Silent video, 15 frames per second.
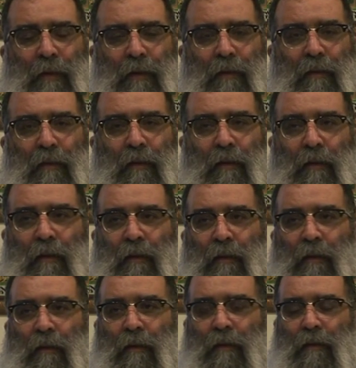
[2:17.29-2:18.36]
But
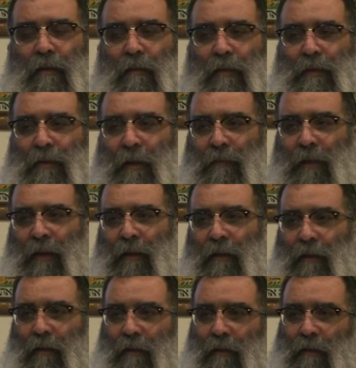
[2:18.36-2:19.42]
there was
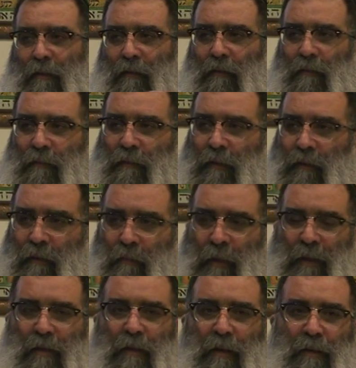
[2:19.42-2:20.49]
something
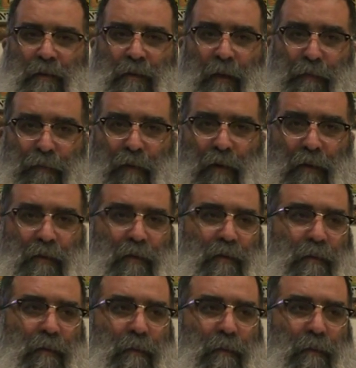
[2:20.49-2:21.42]
fundamentally different